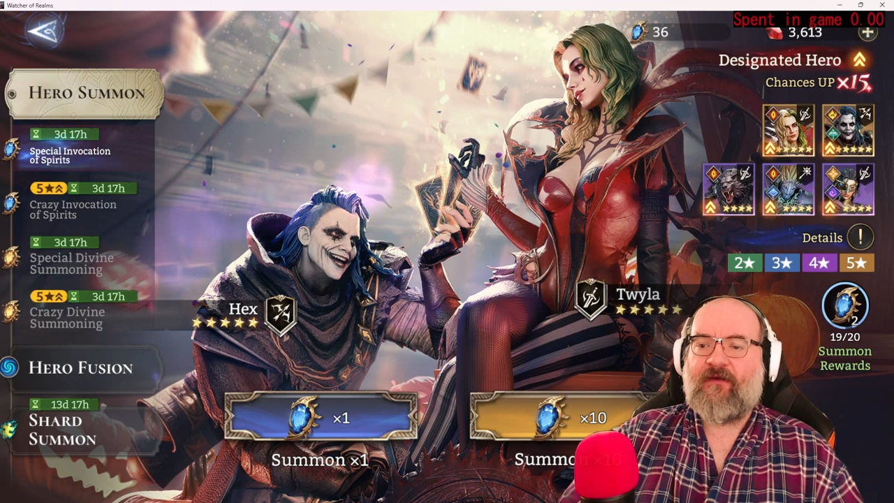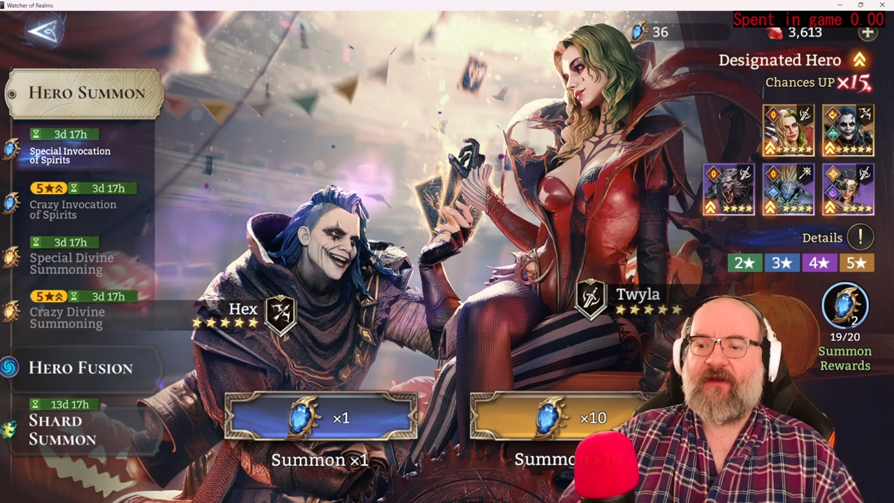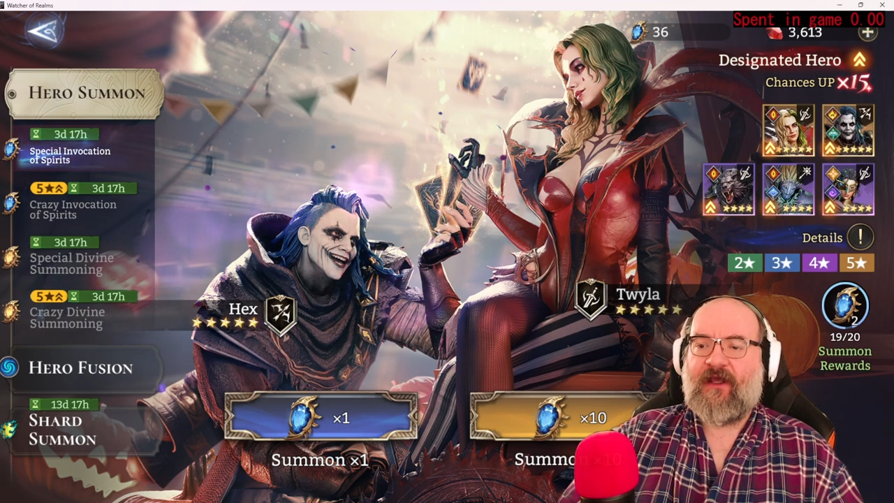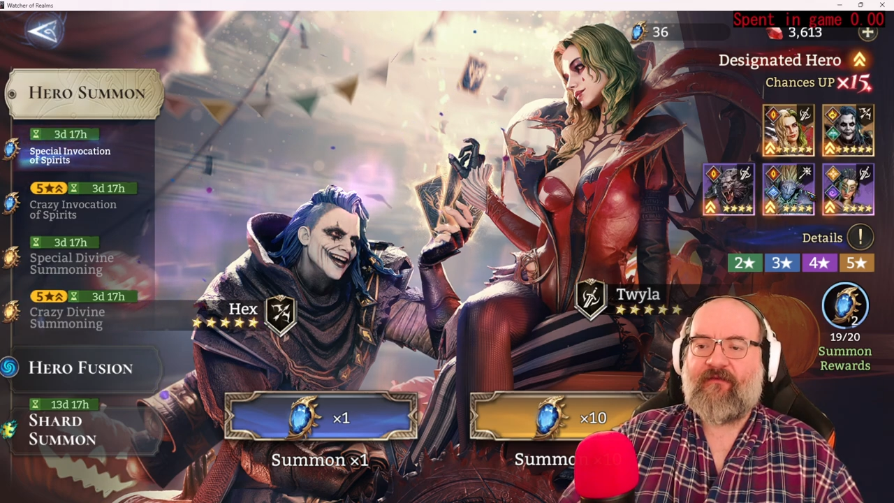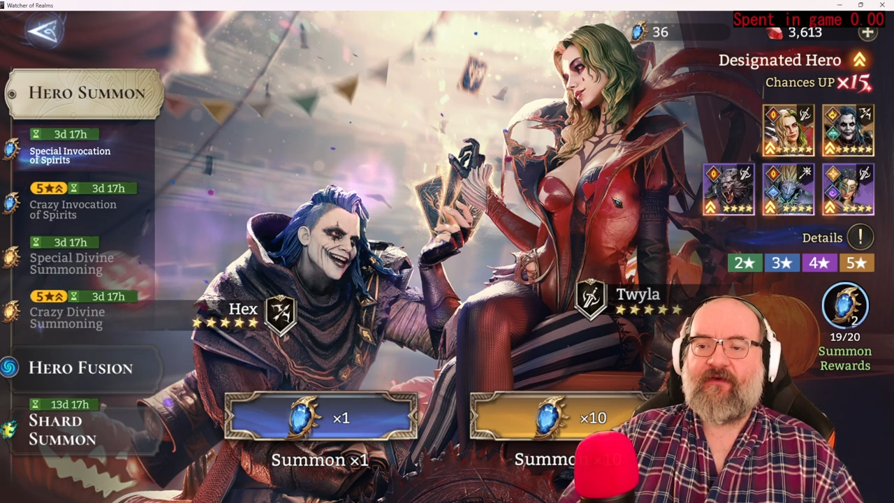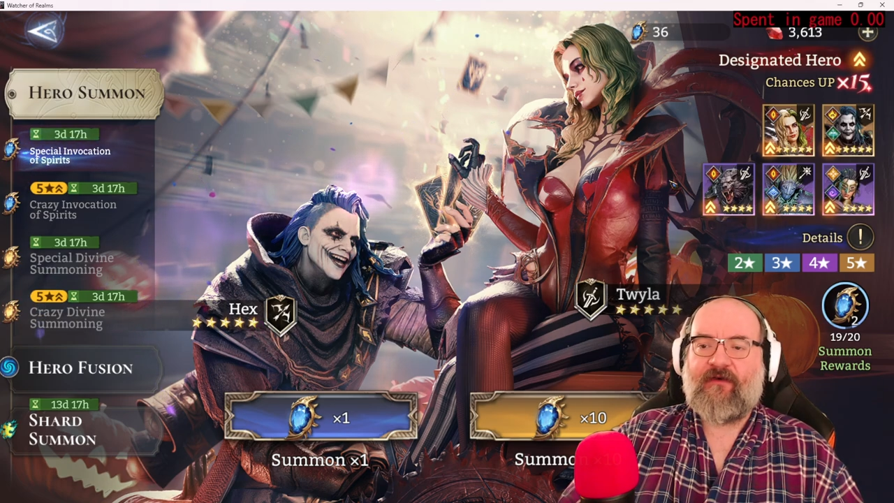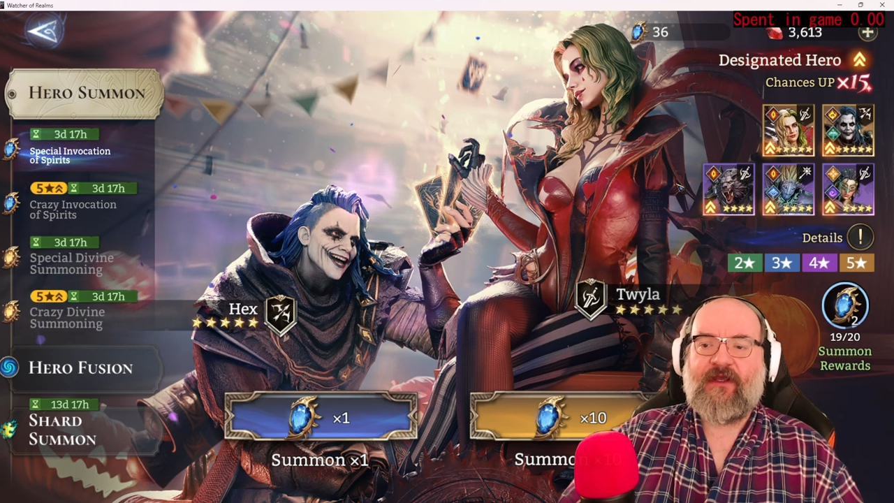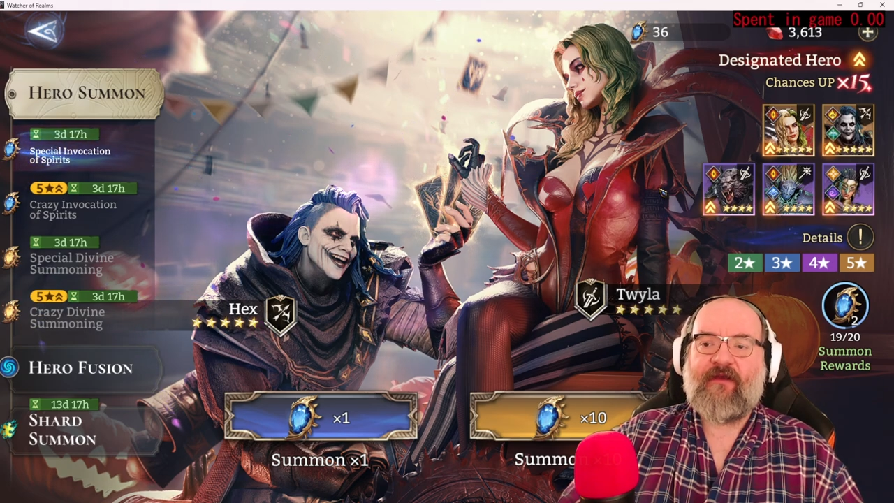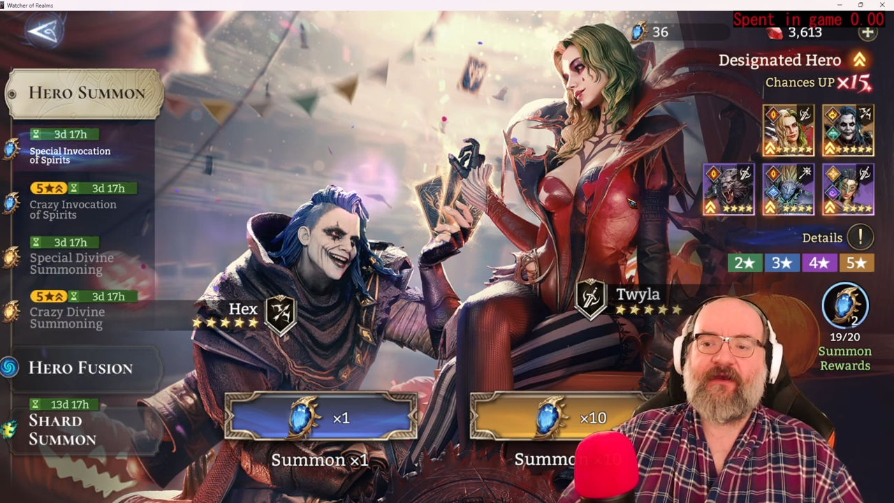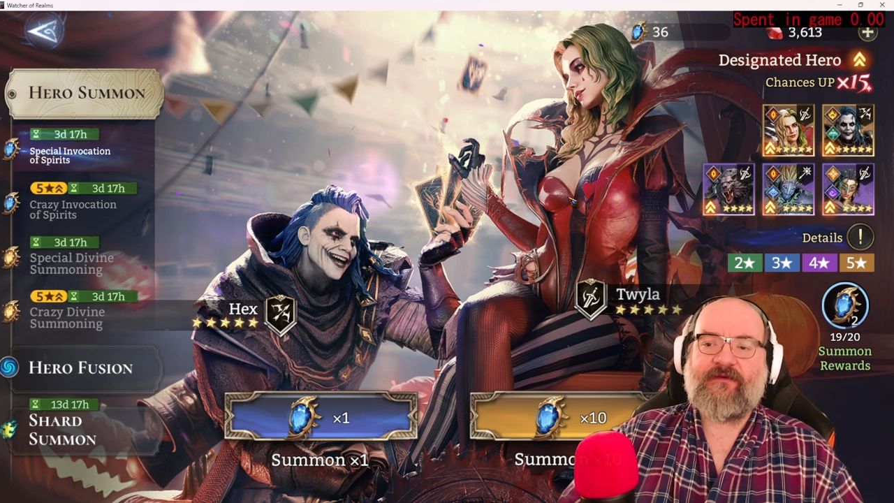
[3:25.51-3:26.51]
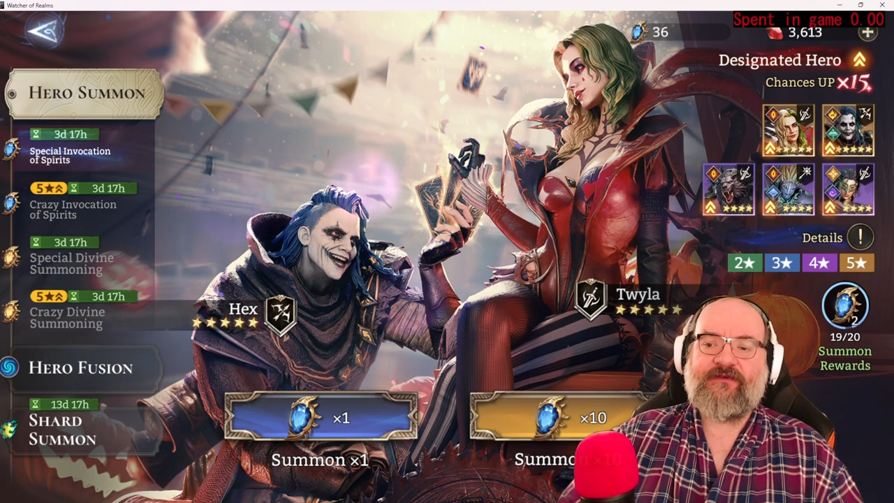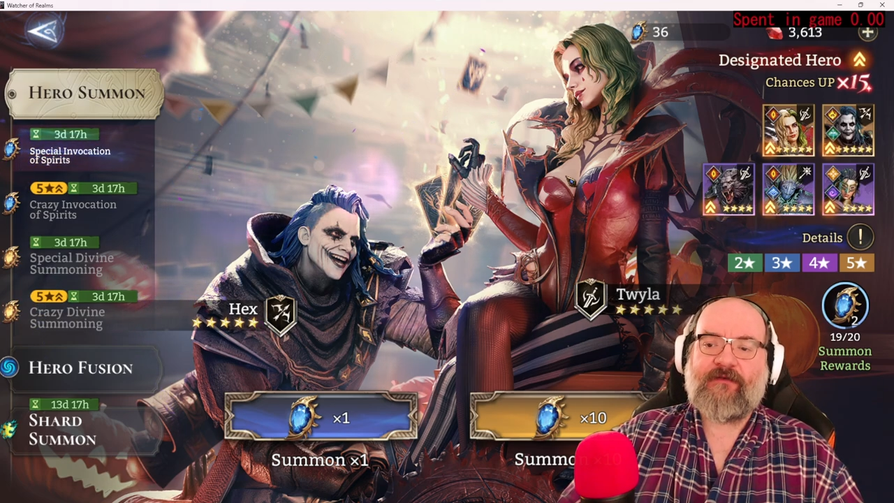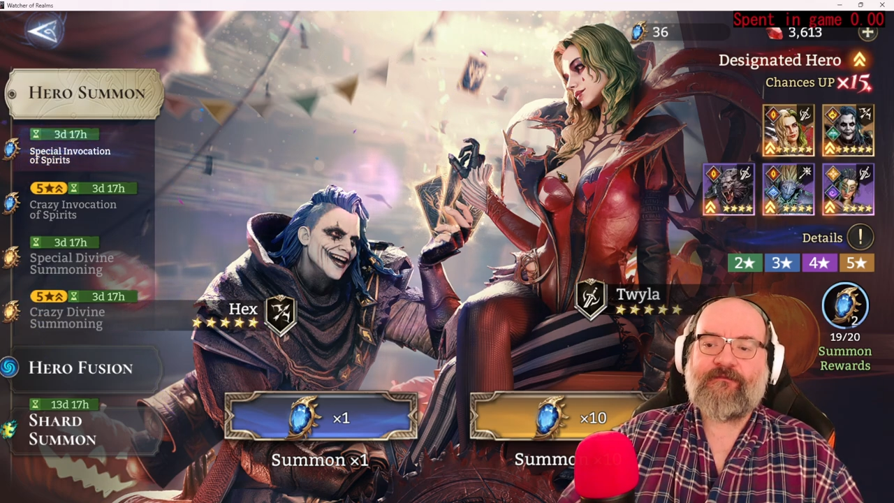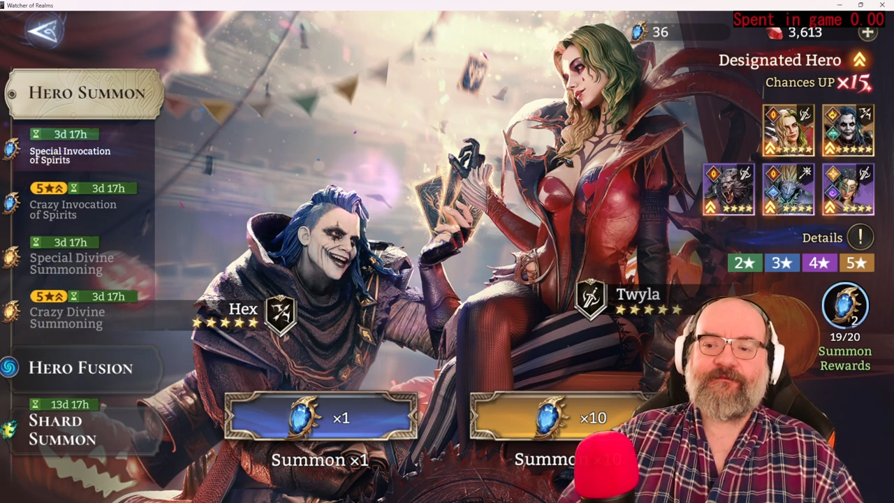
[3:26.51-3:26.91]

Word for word: don't have her yet though so